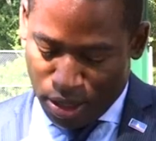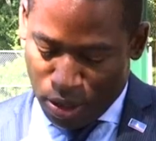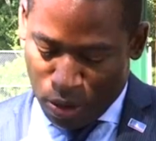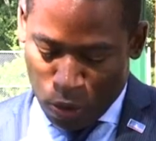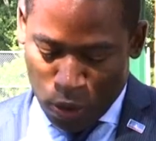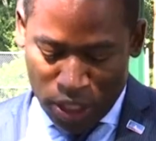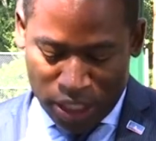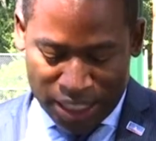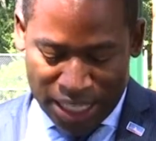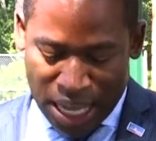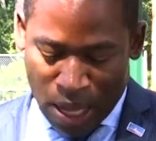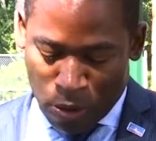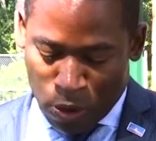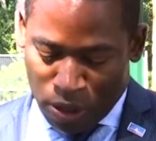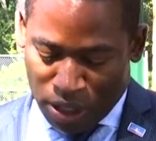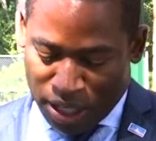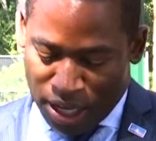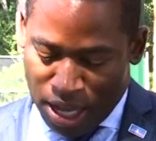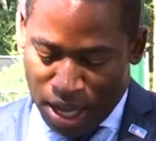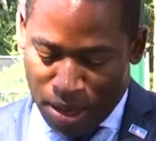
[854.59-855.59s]
With that
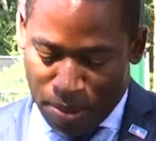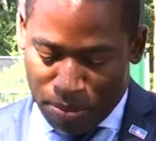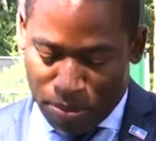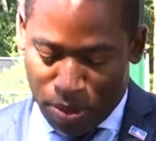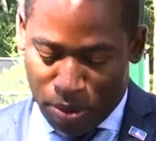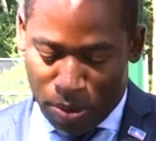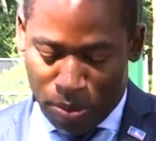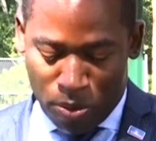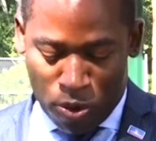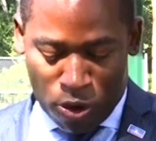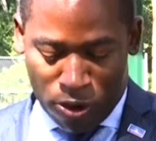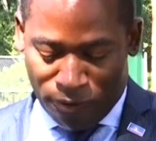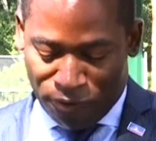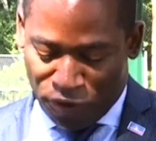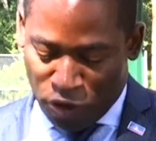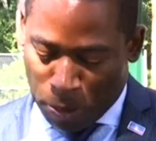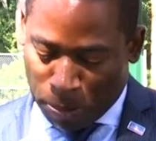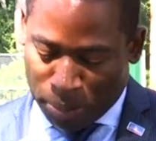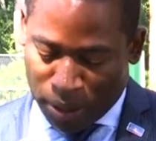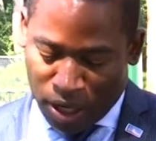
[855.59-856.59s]
will come more
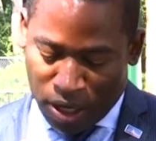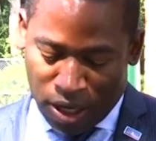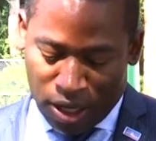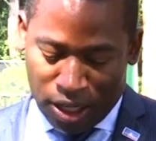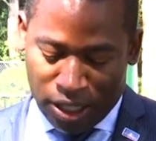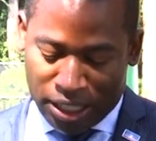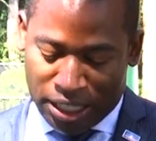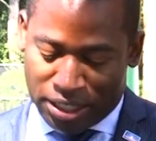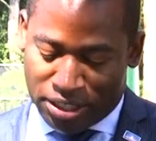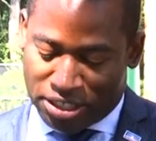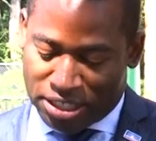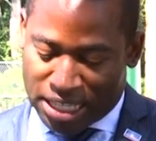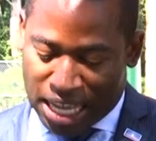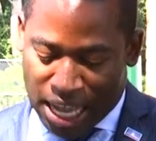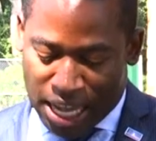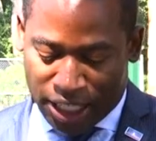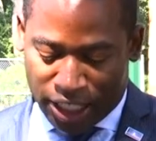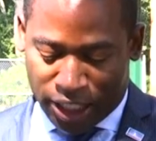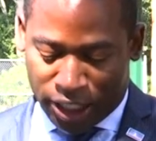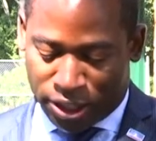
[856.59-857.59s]
football and
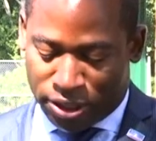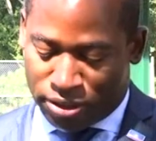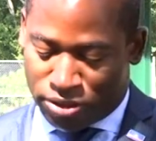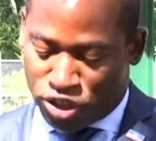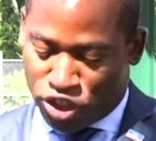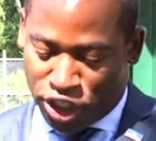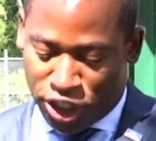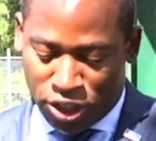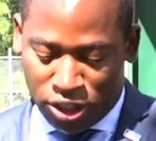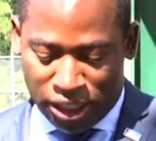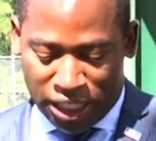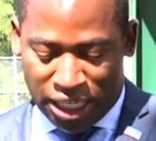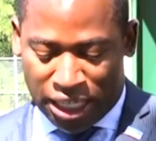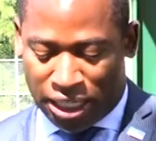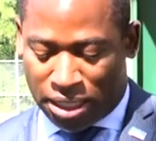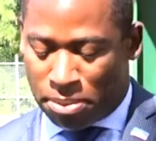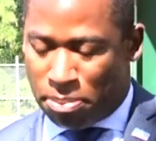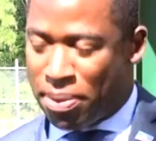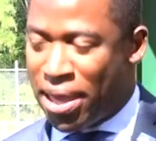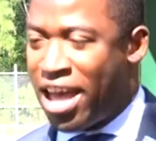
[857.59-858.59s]
soccer and
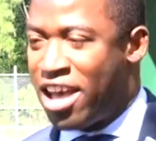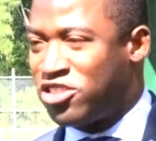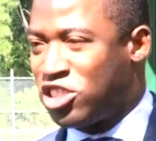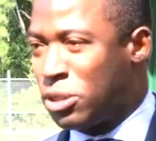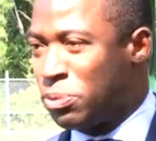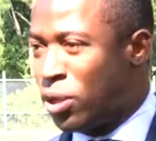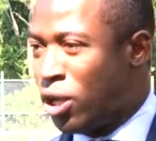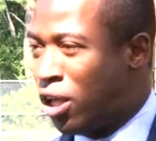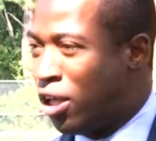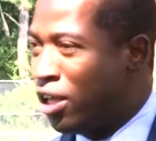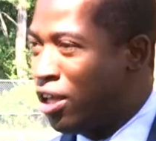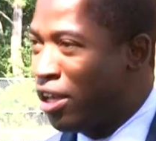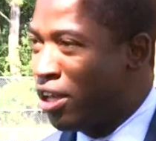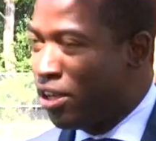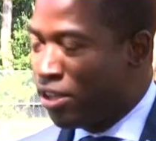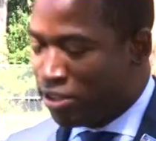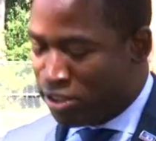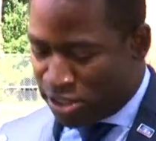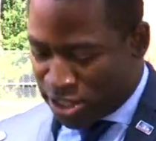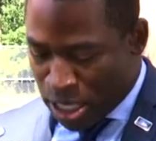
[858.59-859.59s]
cheerleading and basketball,
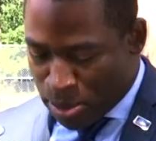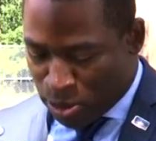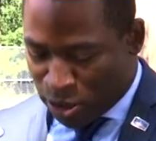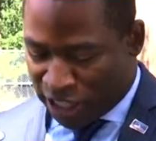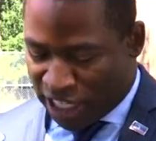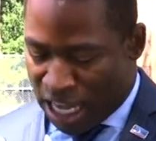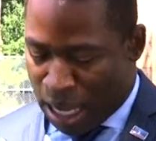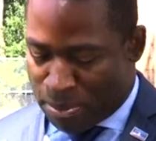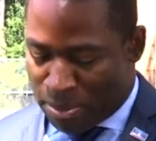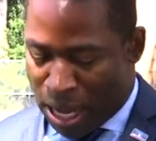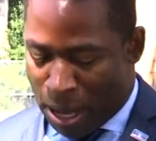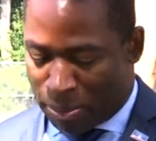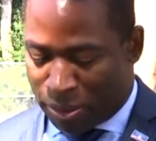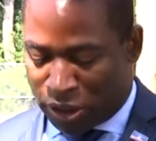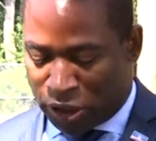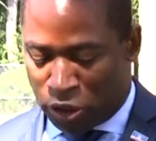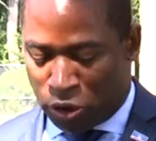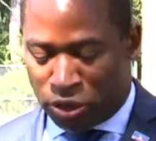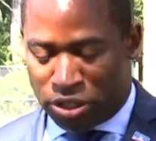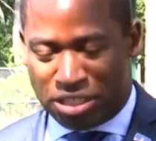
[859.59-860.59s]
summer camp
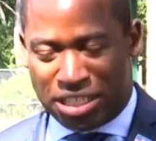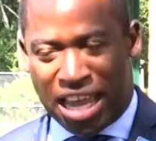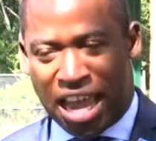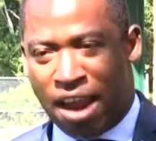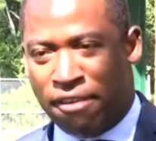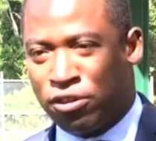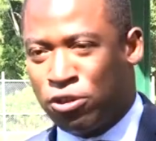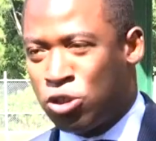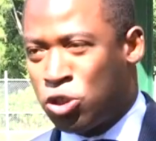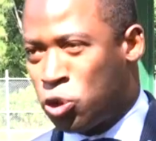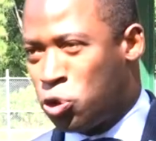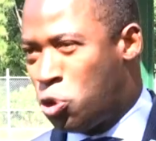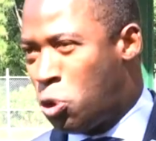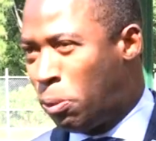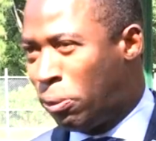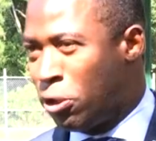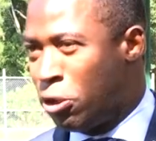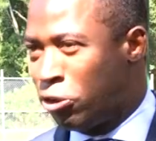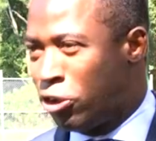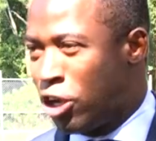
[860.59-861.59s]
opportunities, after school
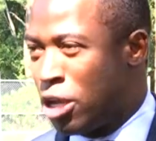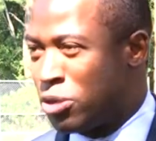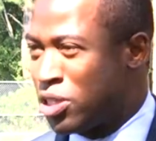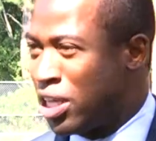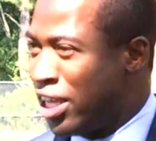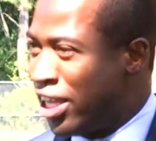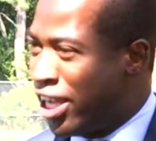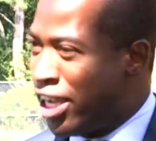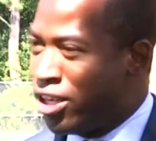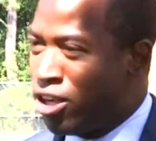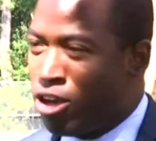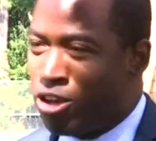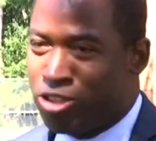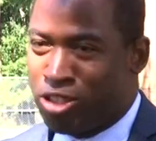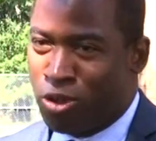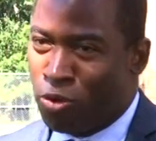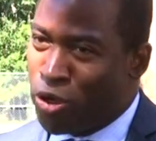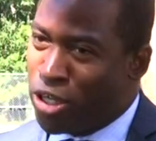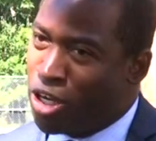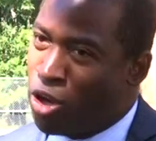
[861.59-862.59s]
programs, and
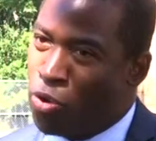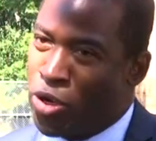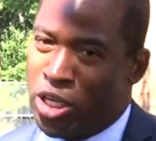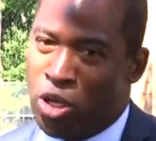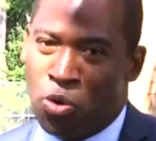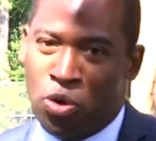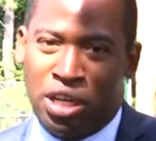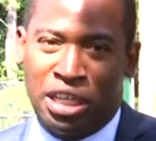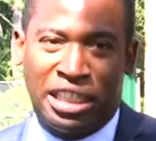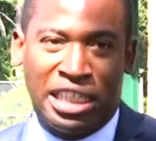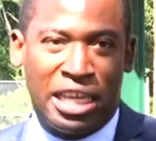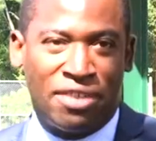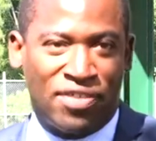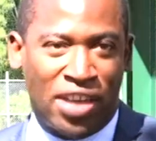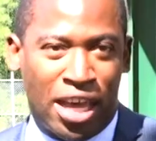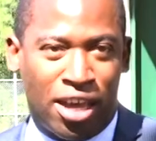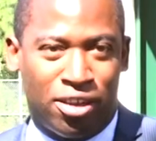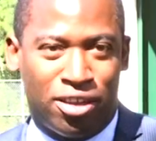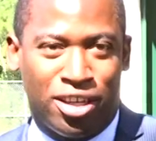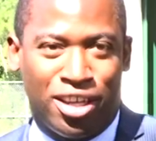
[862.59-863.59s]
also we know we don't want to leave
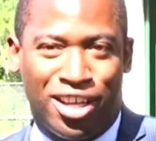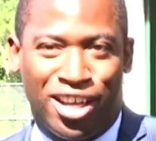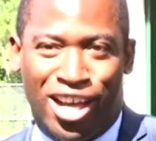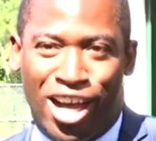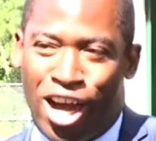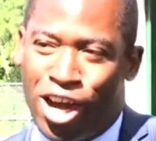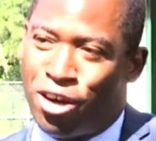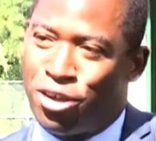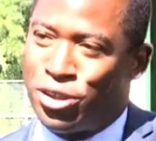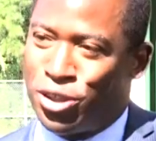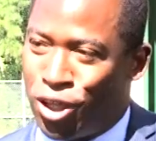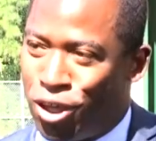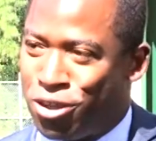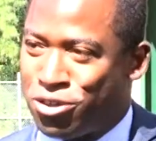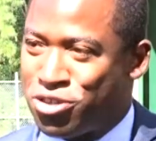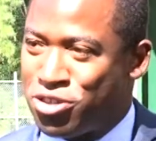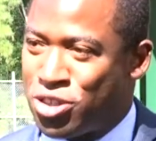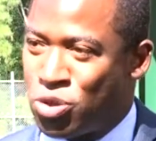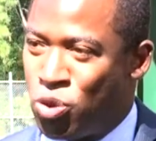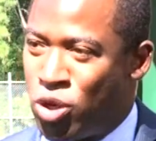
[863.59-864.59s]
out our
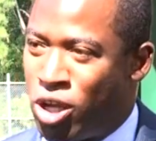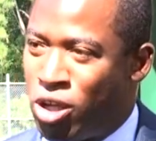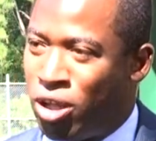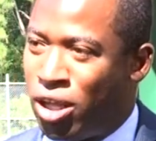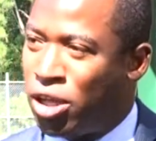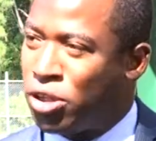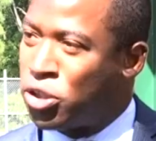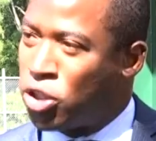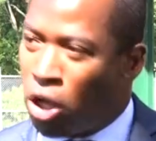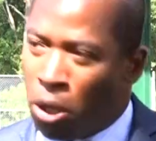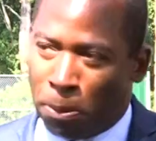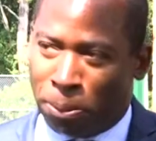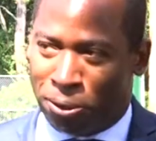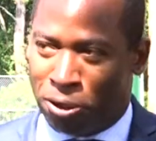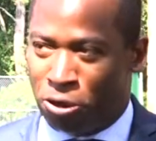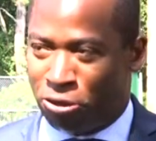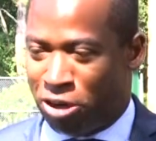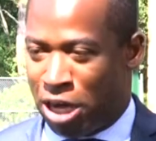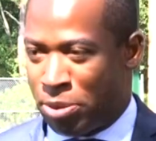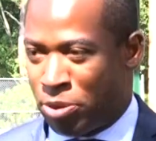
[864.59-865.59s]
adults as well. Adult
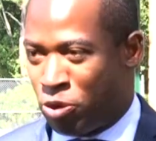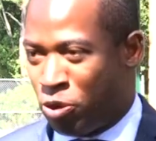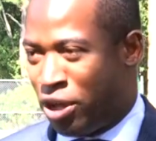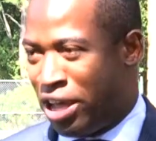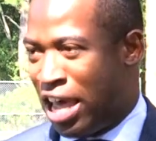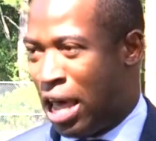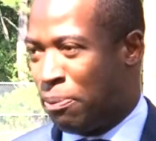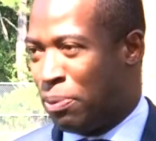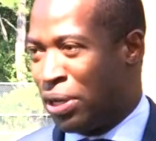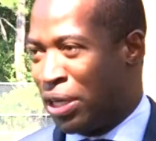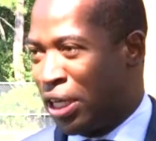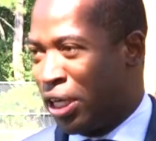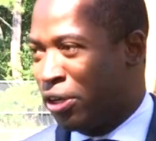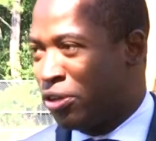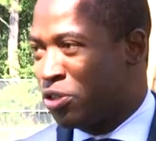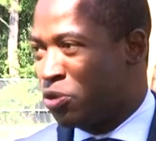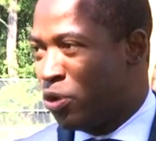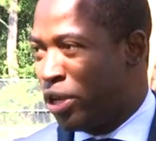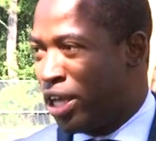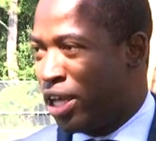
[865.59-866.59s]
programming will happen here
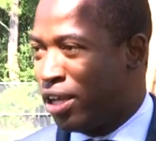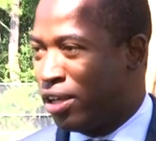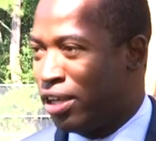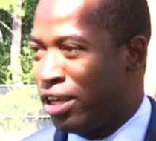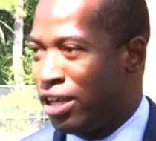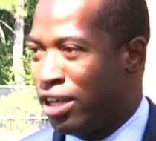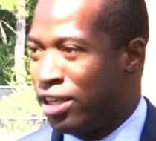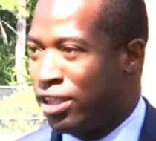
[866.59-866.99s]
as well.